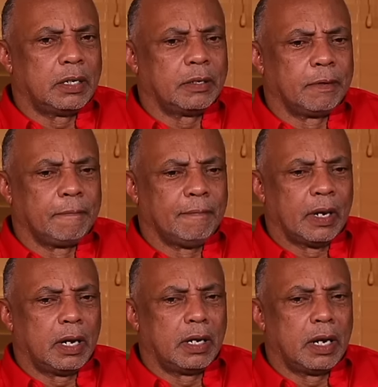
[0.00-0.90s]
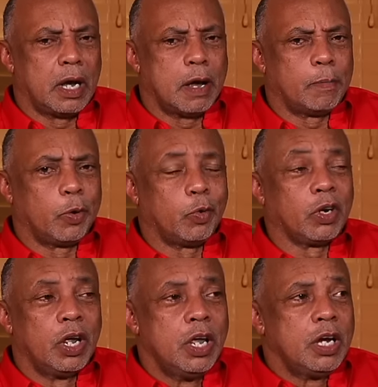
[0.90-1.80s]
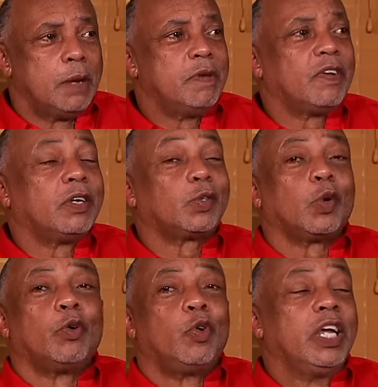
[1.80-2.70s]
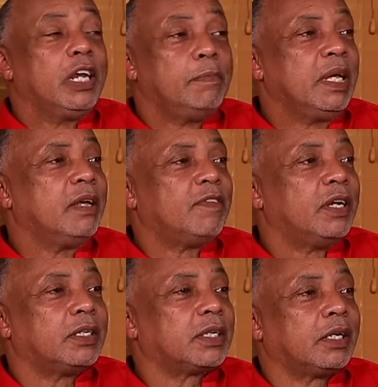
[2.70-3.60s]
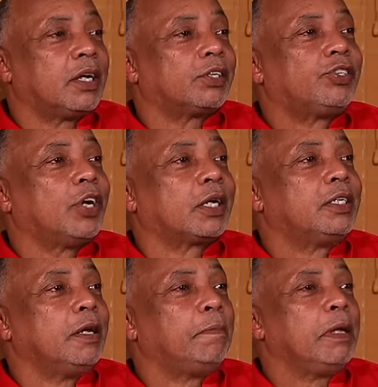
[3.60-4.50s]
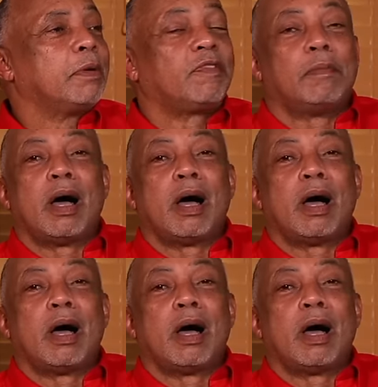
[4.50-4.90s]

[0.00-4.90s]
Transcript: know. And but them events were really big events that attracted people from